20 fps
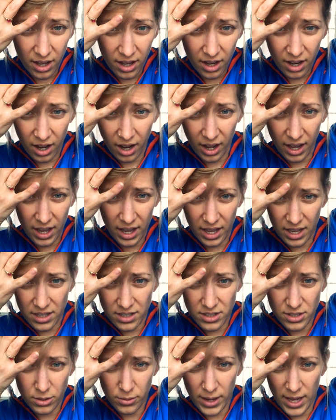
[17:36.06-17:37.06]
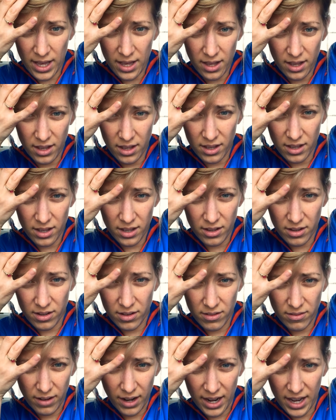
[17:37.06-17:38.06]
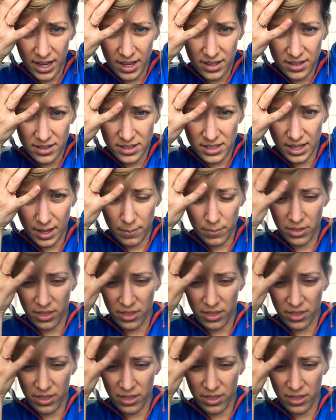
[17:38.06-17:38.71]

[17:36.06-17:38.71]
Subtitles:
cut into it, right? Same